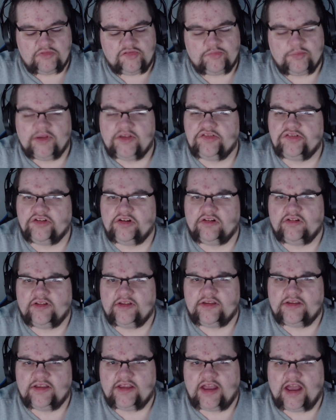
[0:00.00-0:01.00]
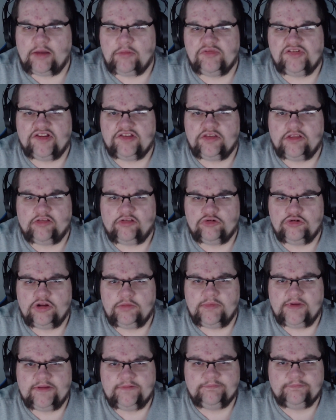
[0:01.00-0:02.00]
I was in the
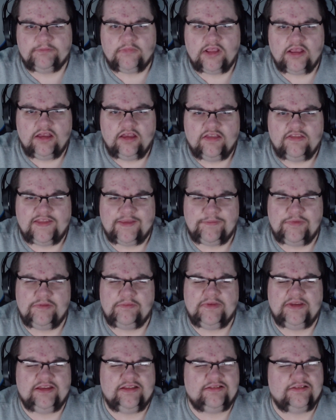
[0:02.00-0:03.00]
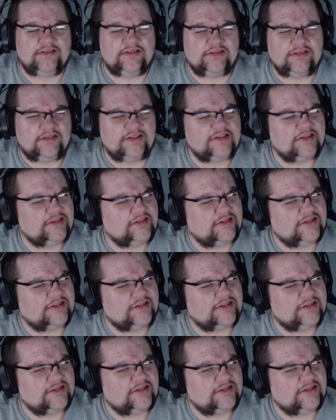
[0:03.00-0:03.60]
loony bin. They put me in